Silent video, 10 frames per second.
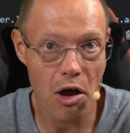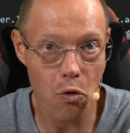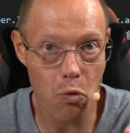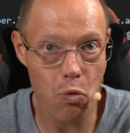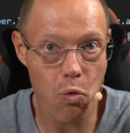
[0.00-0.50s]

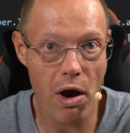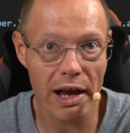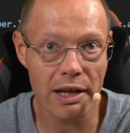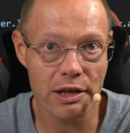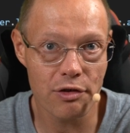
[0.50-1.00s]

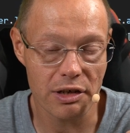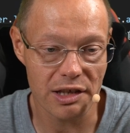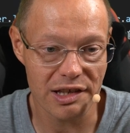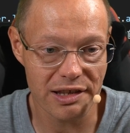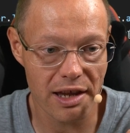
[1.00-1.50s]
When you
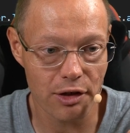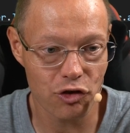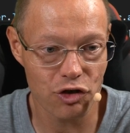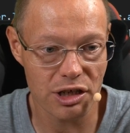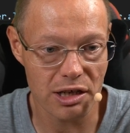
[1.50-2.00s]

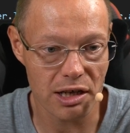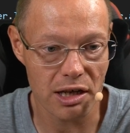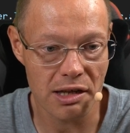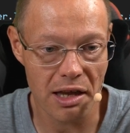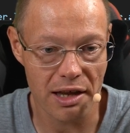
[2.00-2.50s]
instantiate